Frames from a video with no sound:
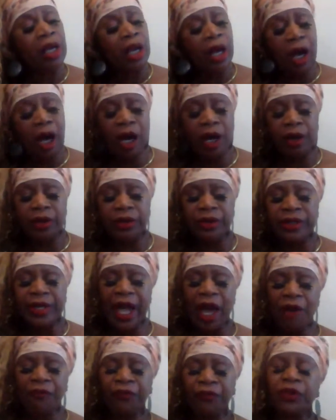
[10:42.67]

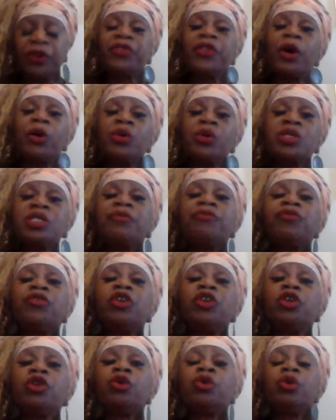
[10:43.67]
Now, for those of
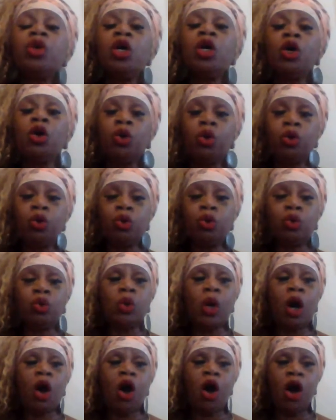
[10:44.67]
you
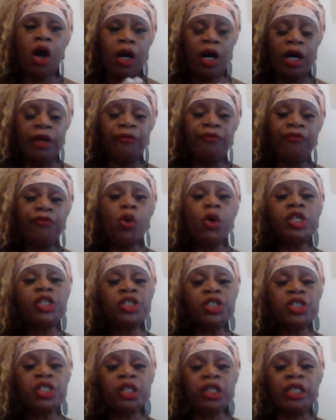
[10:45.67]
who are
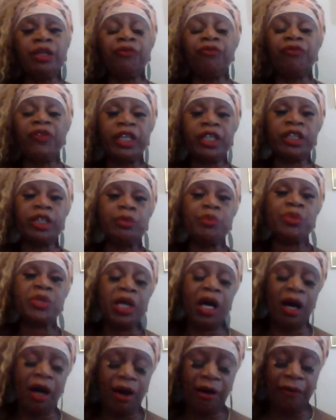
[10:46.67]
unfortunately victims
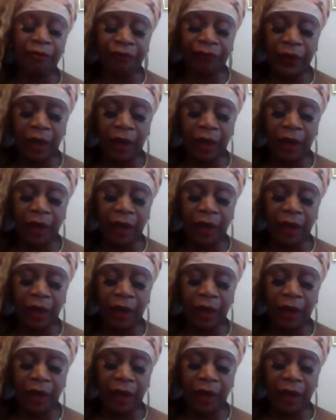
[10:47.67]
of